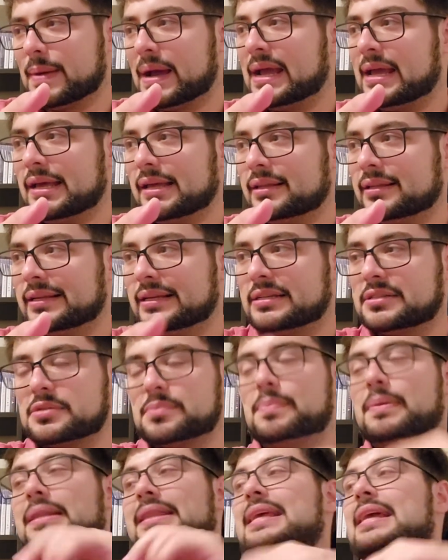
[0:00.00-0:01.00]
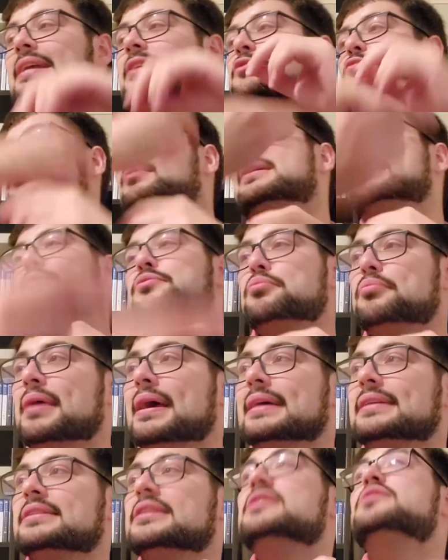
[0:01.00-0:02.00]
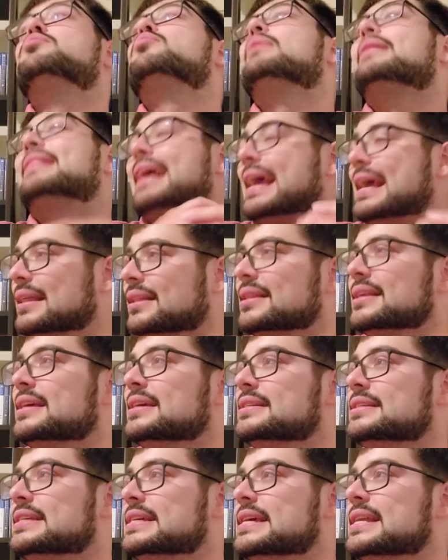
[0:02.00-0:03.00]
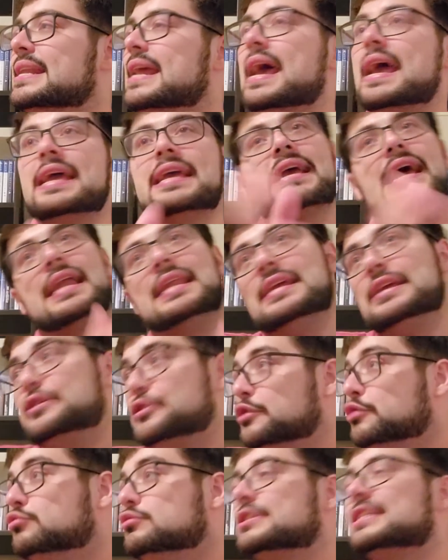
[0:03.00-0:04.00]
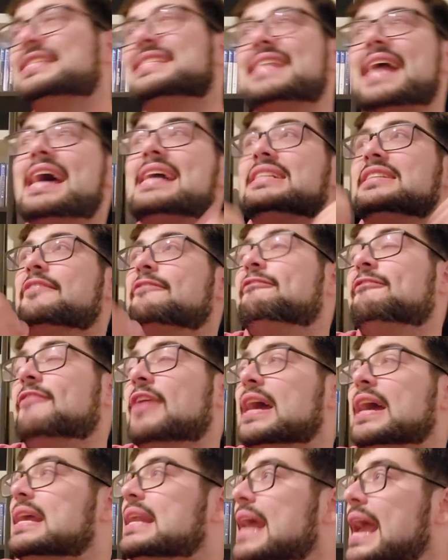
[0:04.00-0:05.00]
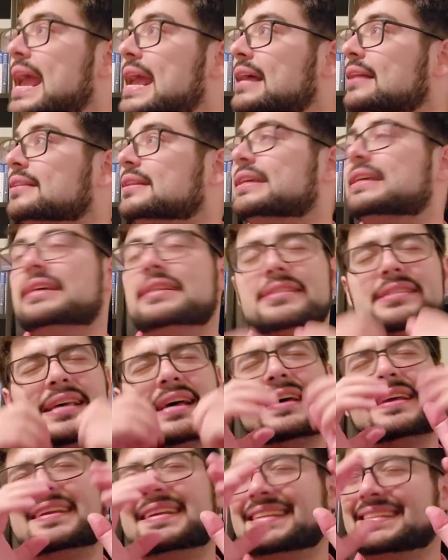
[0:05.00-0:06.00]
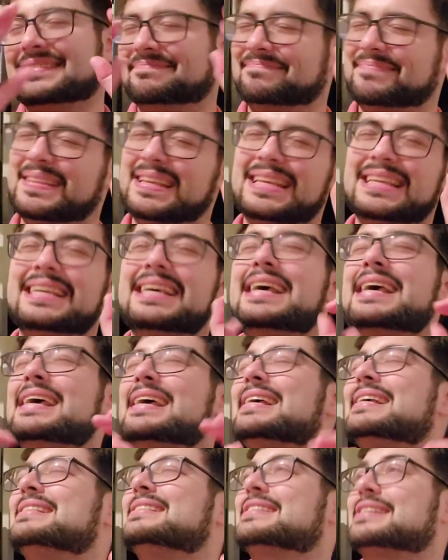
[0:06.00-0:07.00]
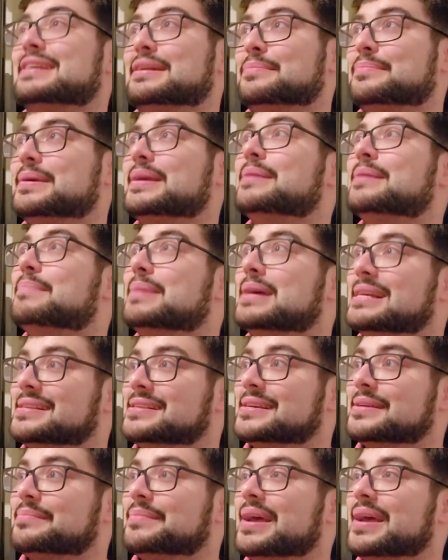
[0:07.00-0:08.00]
by aliens, but then is resurrected with alien D N A, and he uses that to fight aliens. It's gonna be amazing,